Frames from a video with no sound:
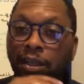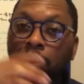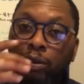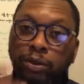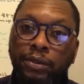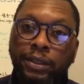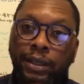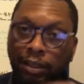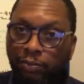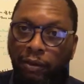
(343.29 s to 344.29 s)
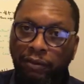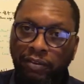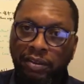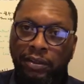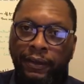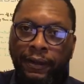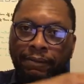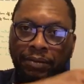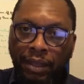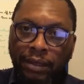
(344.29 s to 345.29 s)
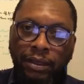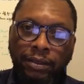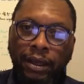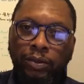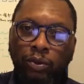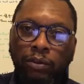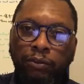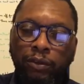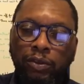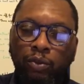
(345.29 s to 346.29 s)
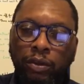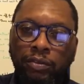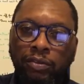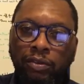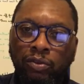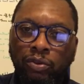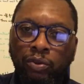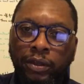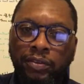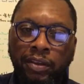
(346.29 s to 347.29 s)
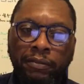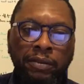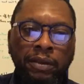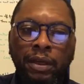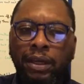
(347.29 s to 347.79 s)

including his prophecy in Daniel 9 24 to, 20, to 27.